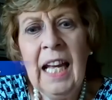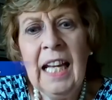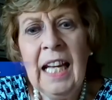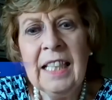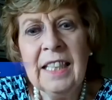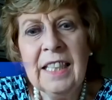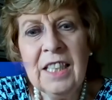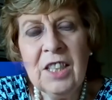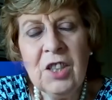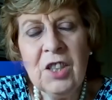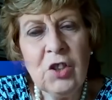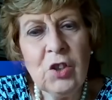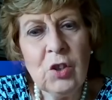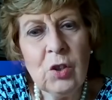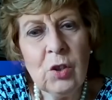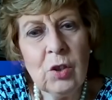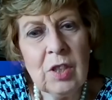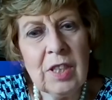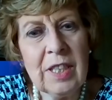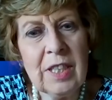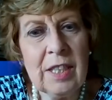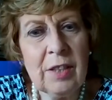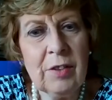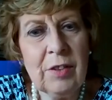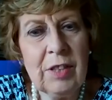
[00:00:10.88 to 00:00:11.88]
In this short
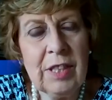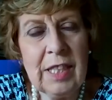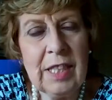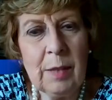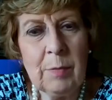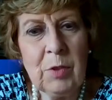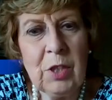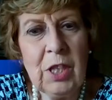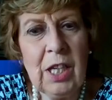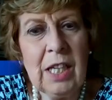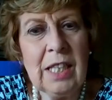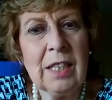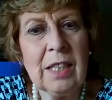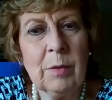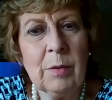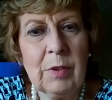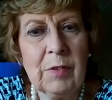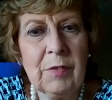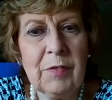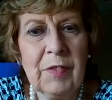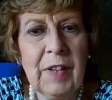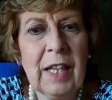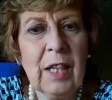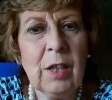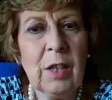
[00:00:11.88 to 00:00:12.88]
series, I'm chatting with
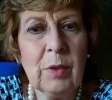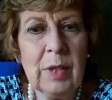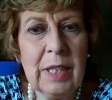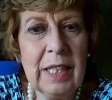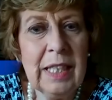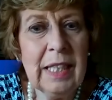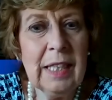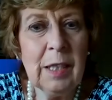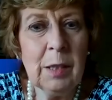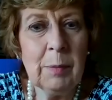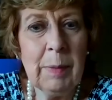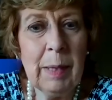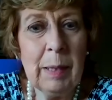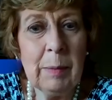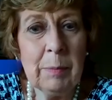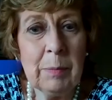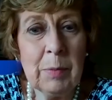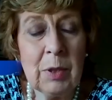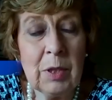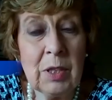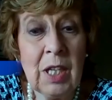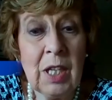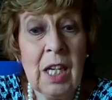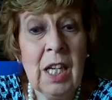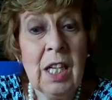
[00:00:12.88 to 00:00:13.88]
fellow EADL
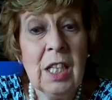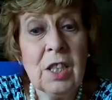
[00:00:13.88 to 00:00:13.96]
members